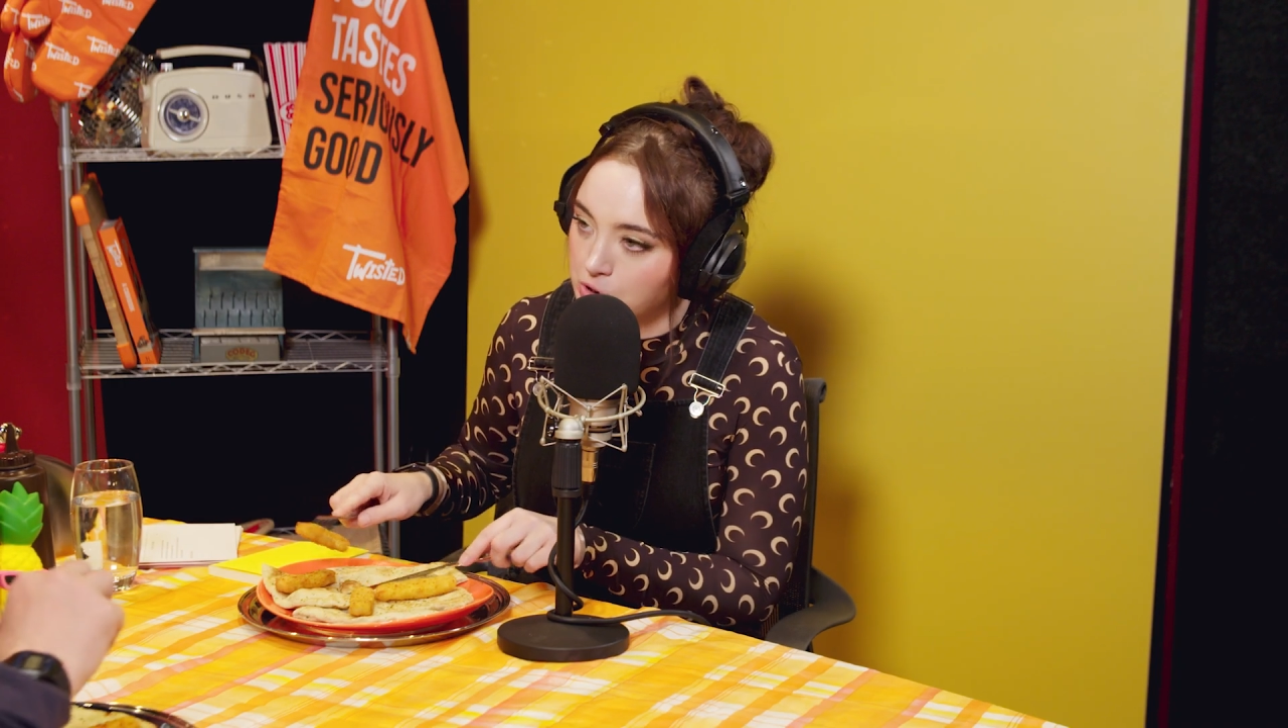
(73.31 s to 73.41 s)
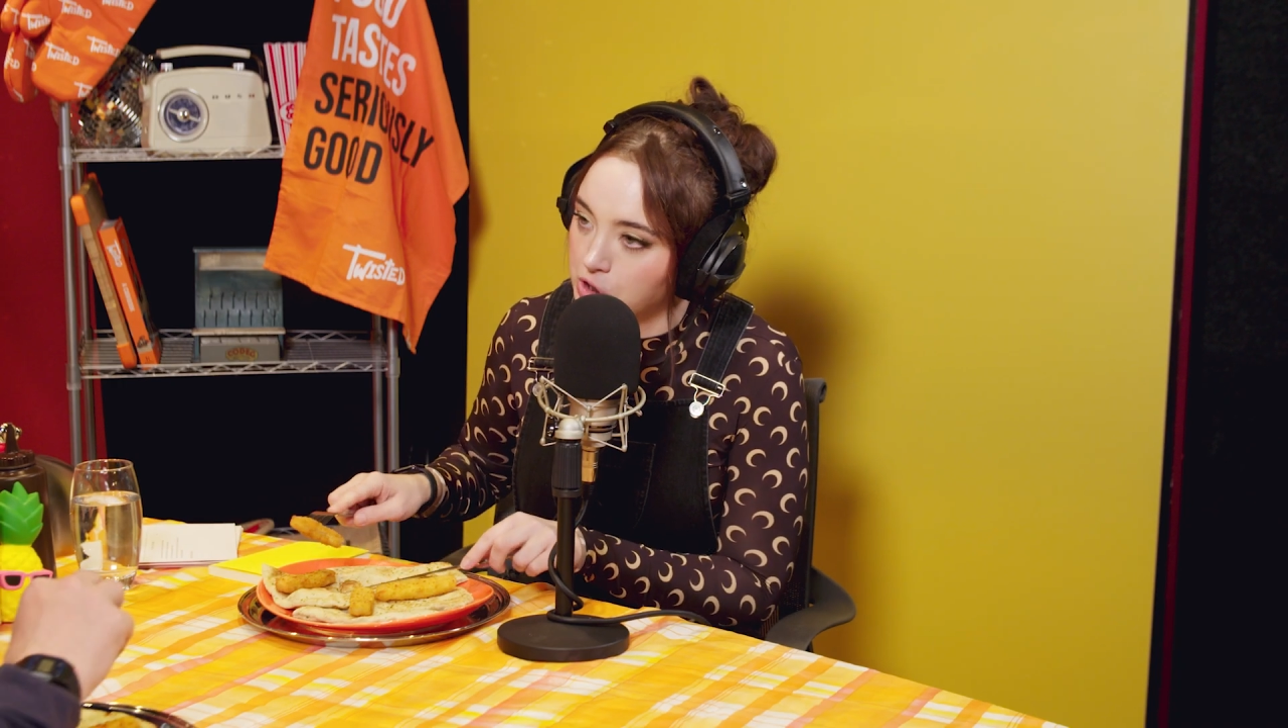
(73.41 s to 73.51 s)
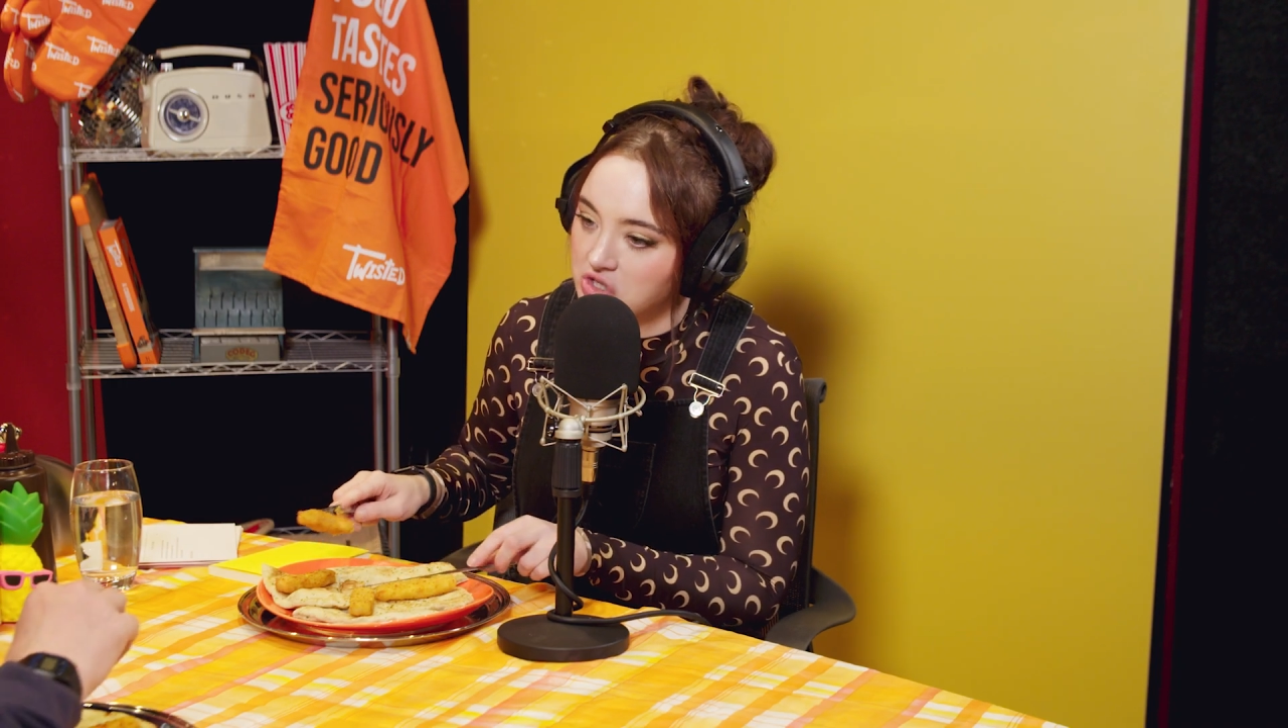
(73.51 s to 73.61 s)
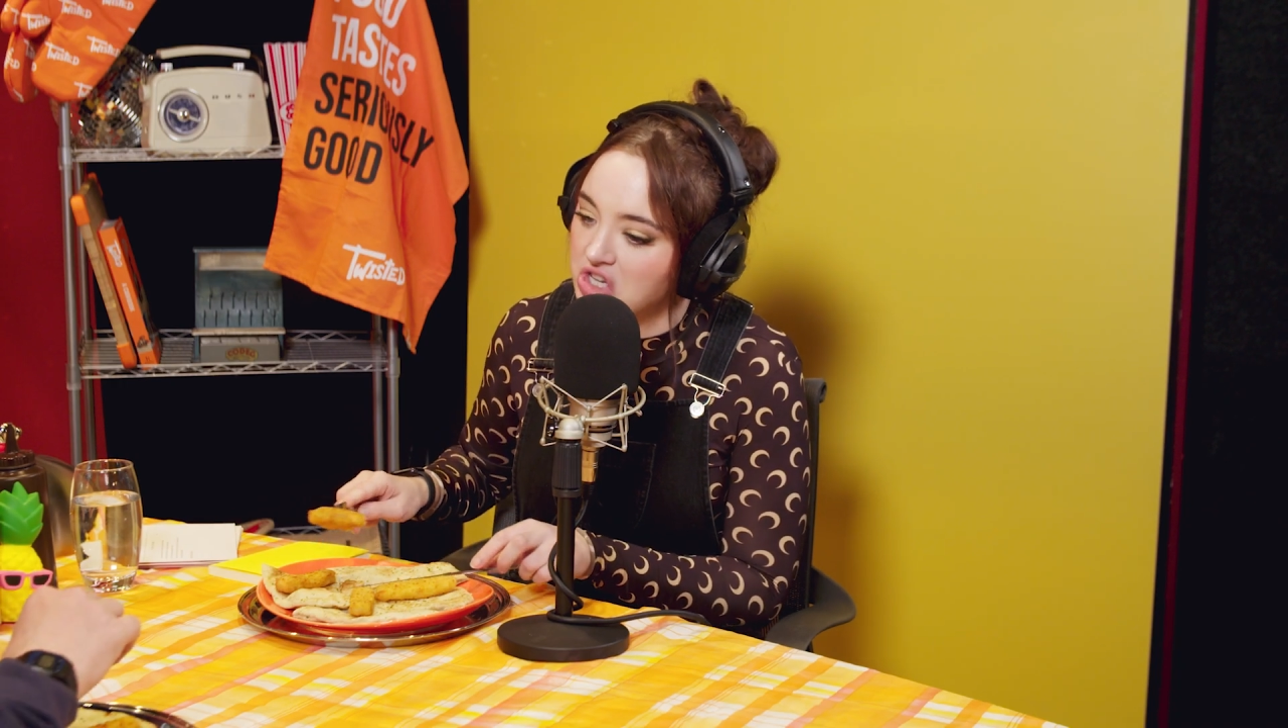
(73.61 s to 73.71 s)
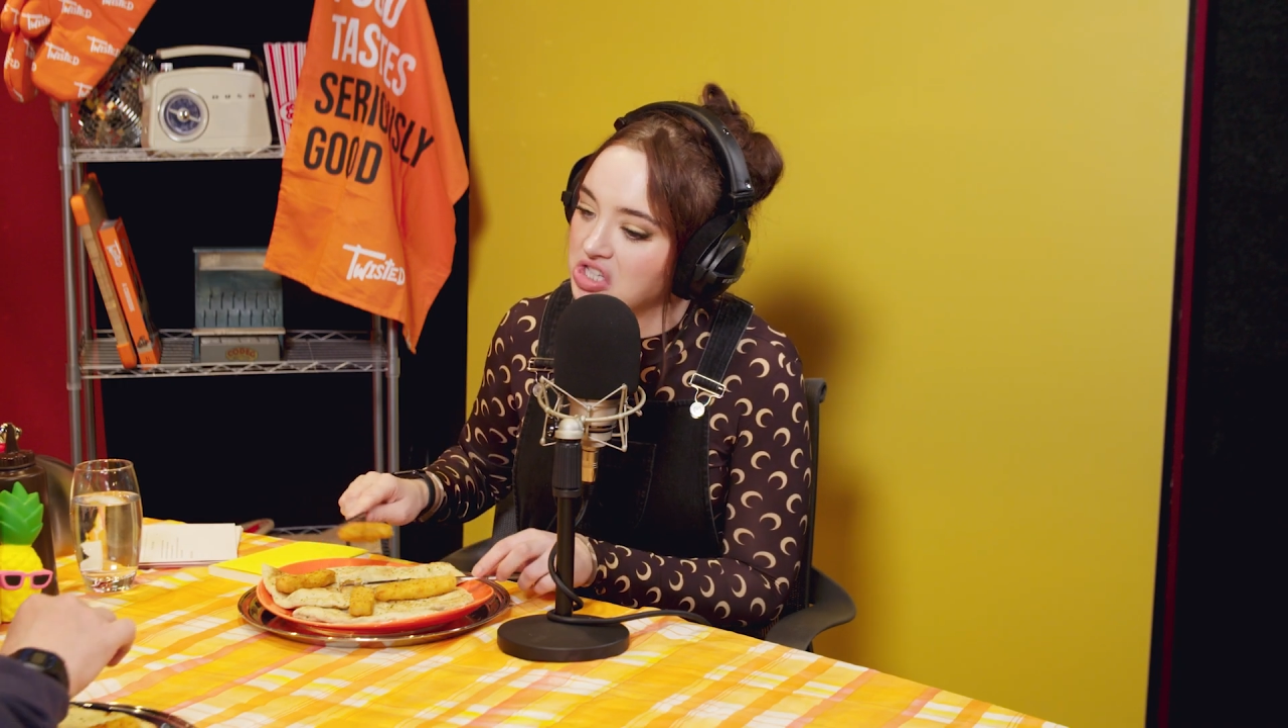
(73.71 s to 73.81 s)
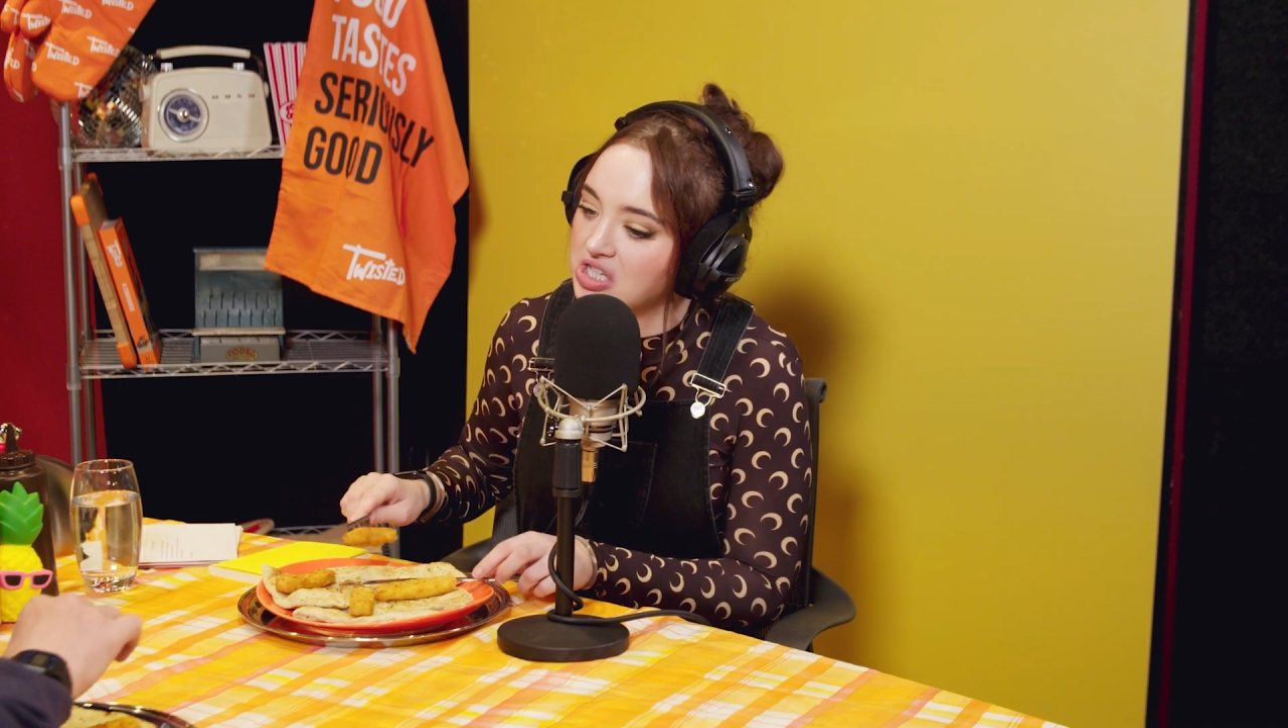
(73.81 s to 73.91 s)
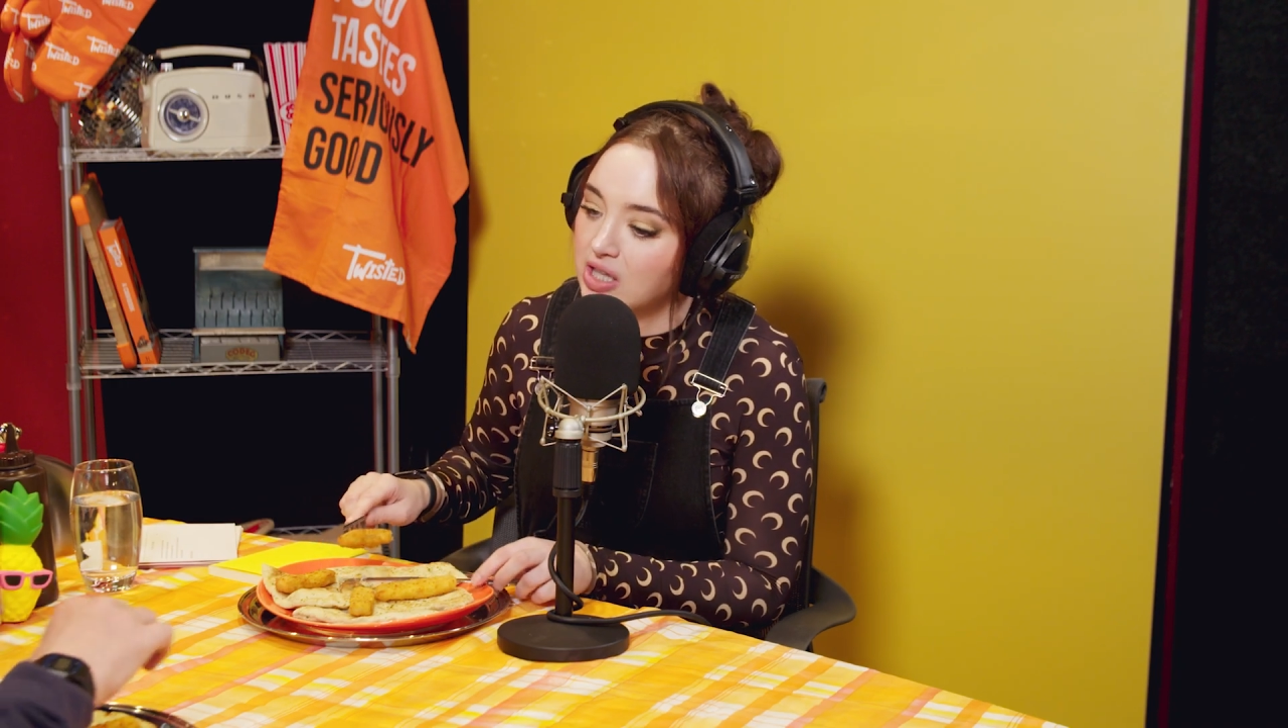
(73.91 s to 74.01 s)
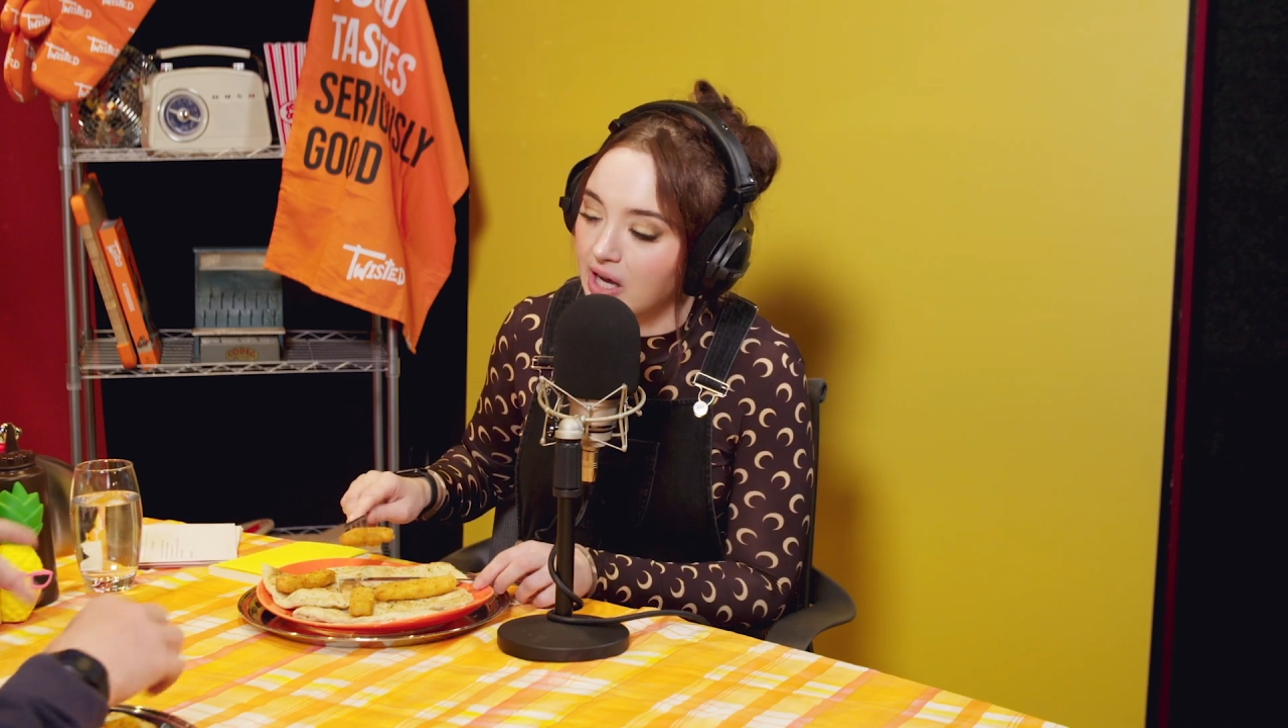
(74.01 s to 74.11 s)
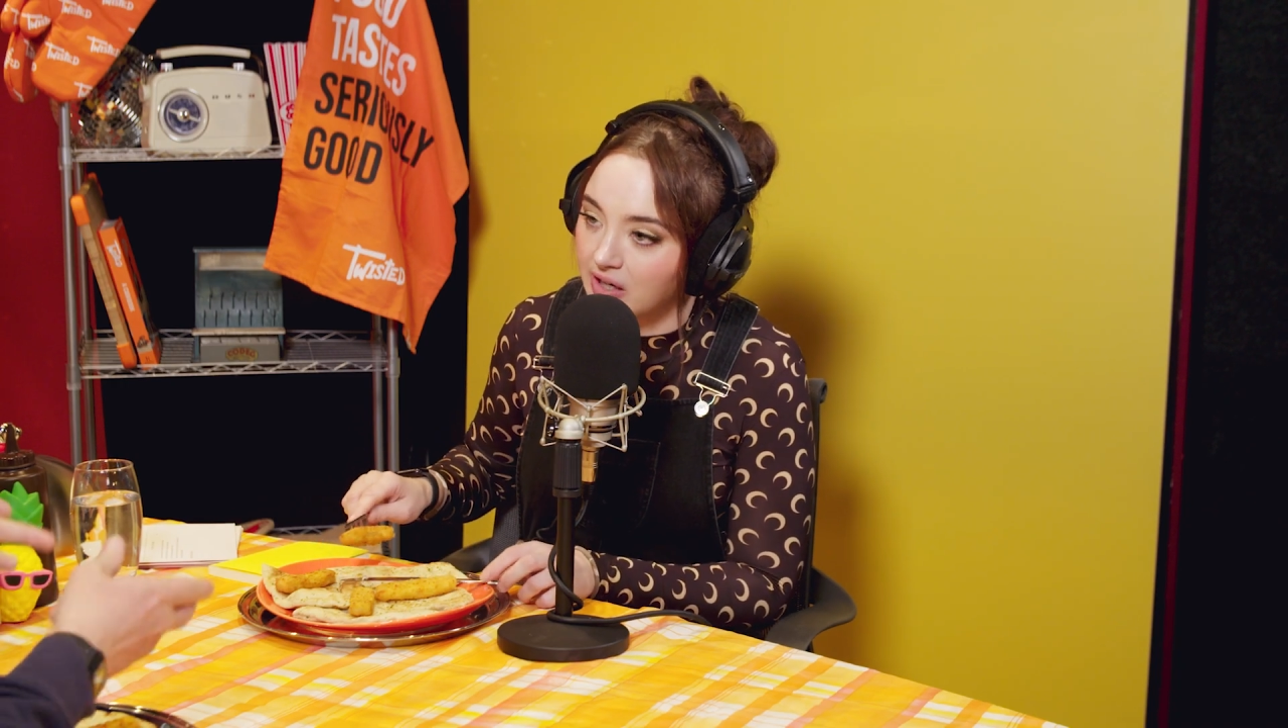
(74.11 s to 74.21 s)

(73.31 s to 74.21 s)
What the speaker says: just eat it that